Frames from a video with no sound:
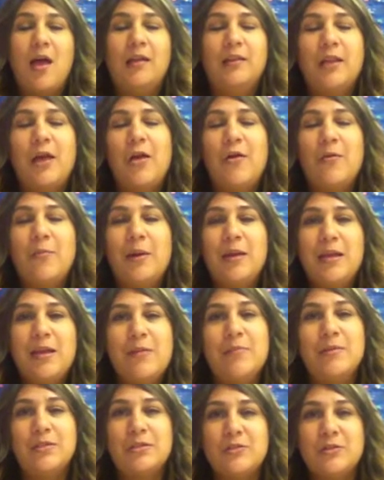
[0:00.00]
Hello, my
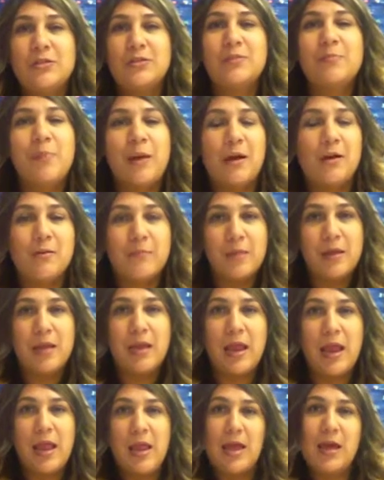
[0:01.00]
name is Larissa
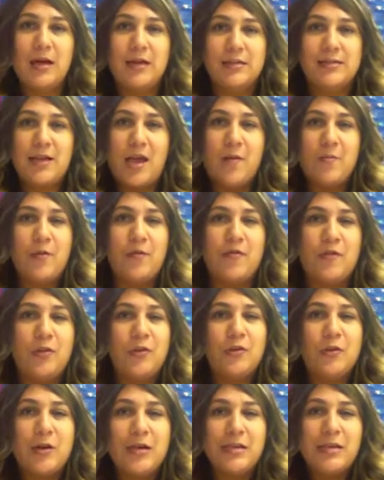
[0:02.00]
Bergman, and I'm a
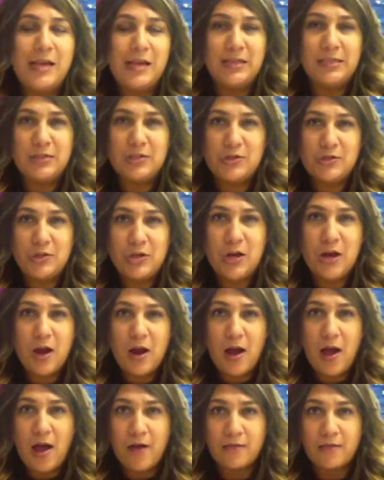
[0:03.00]
5th grade GATE teacher here
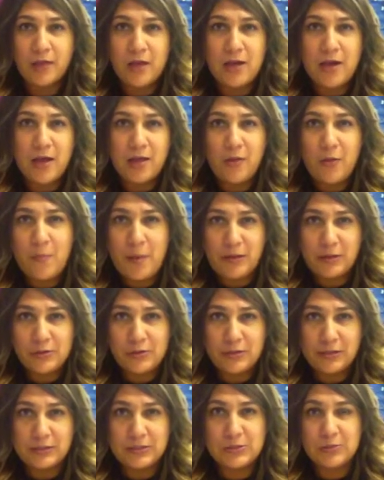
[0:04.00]
at Avalon
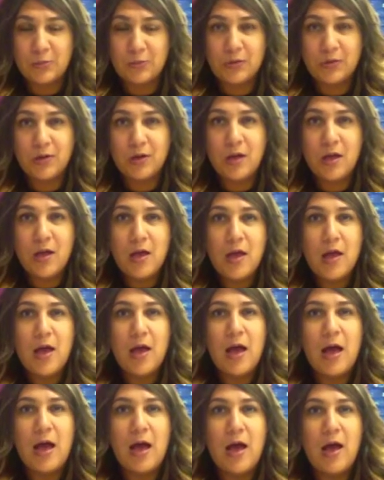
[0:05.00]
Elementary School.
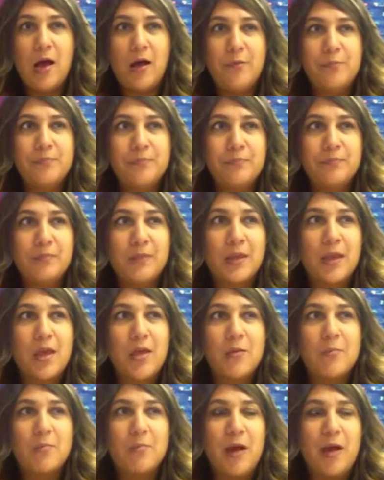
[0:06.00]

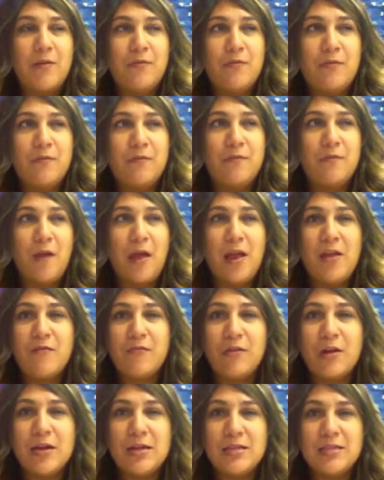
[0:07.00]
My
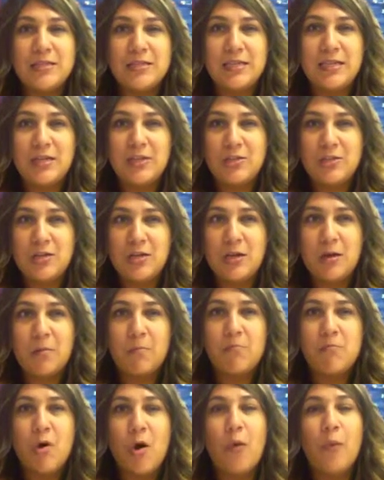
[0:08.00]
favorite
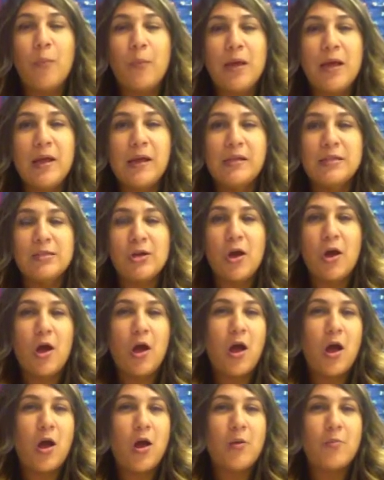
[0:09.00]
teaching moment
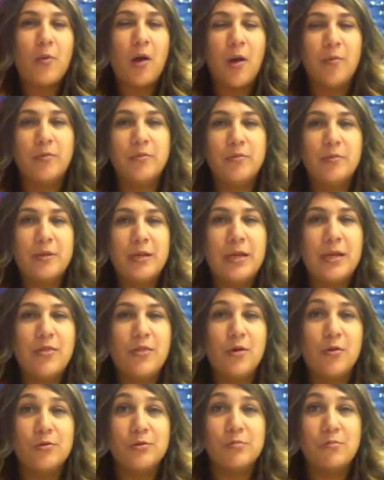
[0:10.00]
are probably
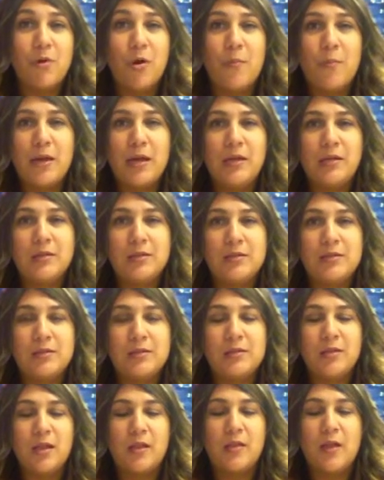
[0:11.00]
those moments
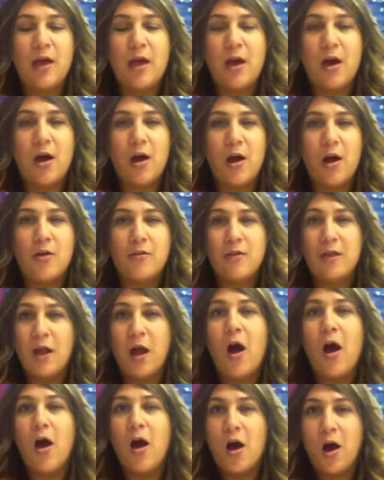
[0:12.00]
that are the
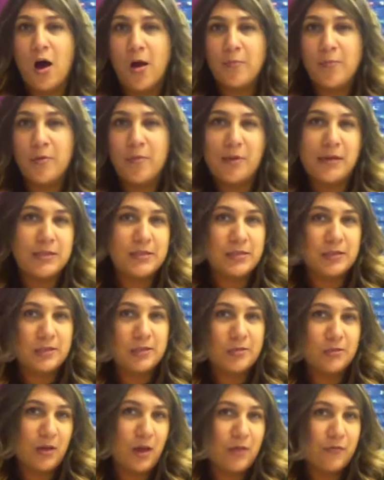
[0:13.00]
aha moments
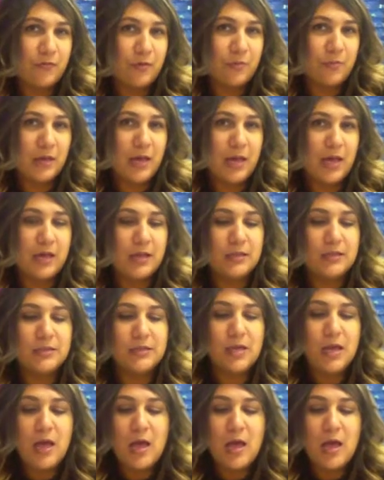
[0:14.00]
that you get from kids.